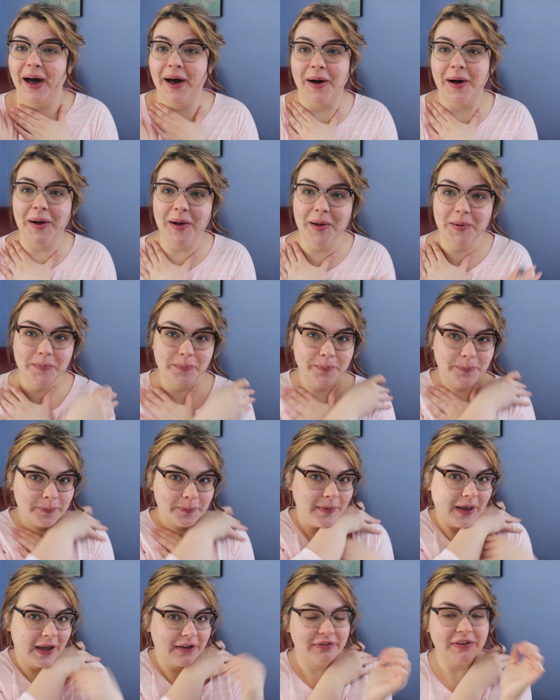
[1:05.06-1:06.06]

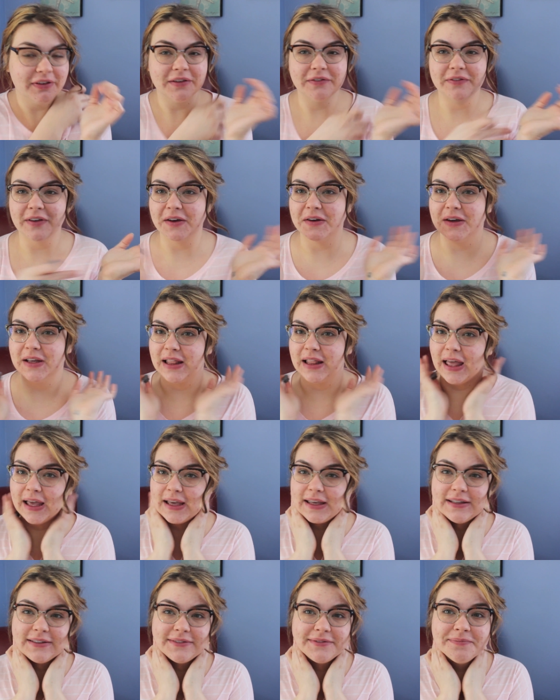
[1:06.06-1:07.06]
um, I feel very
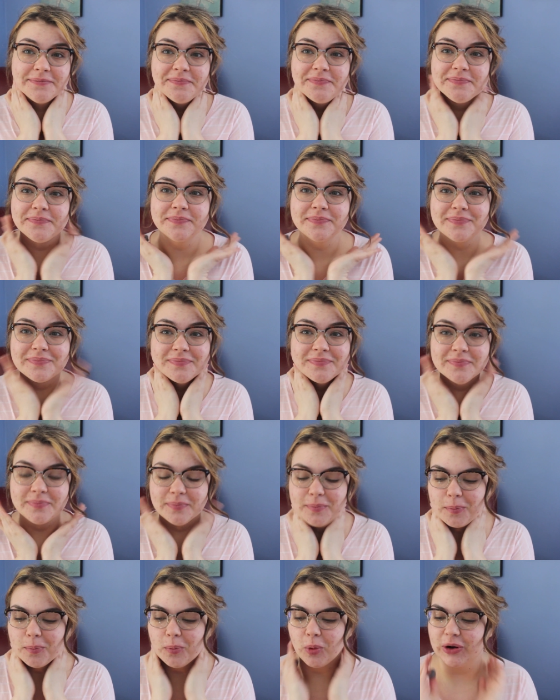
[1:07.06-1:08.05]
like
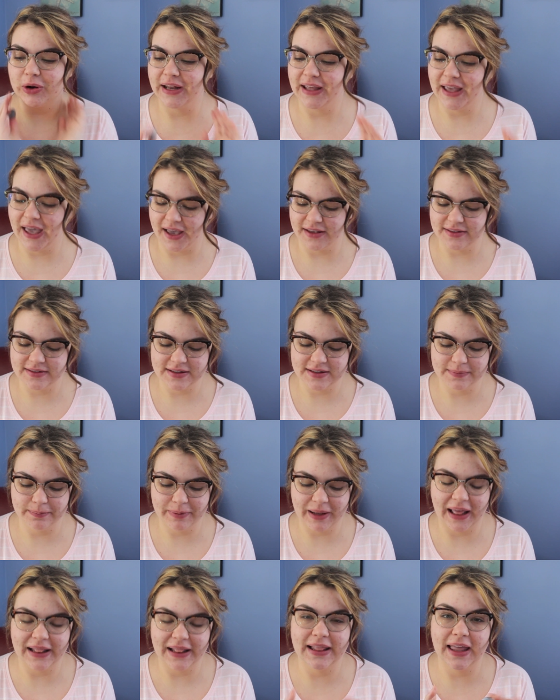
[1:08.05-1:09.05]
morning-esque,
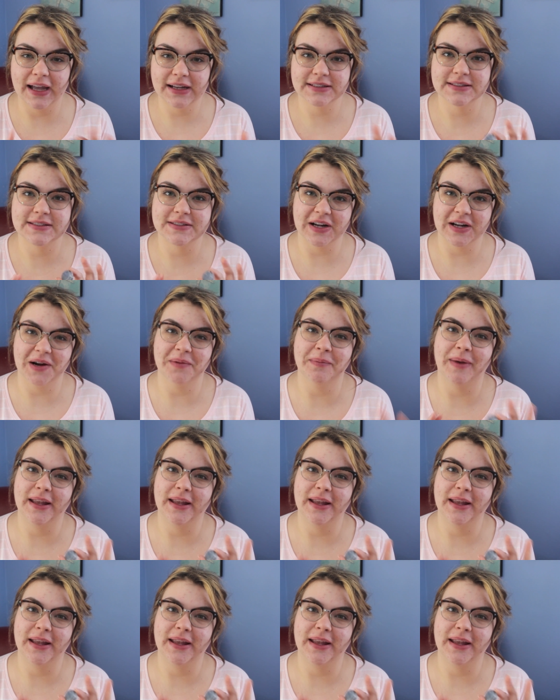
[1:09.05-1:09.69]
but I like to start